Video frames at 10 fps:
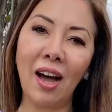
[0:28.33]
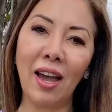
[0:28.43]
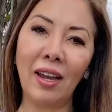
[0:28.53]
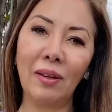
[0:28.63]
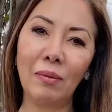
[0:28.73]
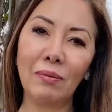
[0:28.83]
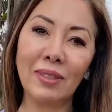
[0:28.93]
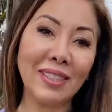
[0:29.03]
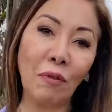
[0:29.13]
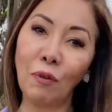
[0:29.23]
I
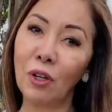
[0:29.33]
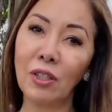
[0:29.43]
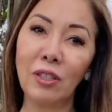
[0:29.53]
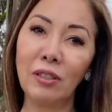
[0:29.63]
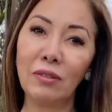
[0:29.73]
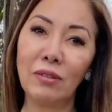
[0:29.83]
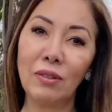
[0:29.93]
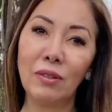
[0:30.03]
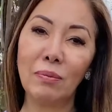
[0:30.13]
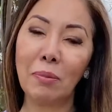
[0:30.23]
suffered
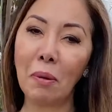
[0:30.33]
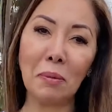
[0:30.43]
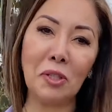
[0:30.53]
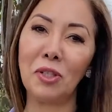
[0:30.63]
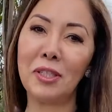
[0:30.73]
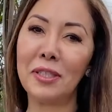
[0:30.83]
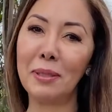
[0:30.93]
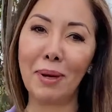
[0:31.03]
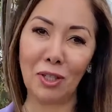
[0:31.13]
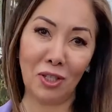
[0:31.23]
probably just
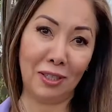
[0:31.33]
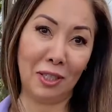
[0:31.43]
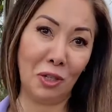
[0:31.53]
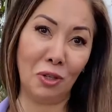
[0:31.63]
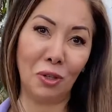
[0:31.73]
as much as you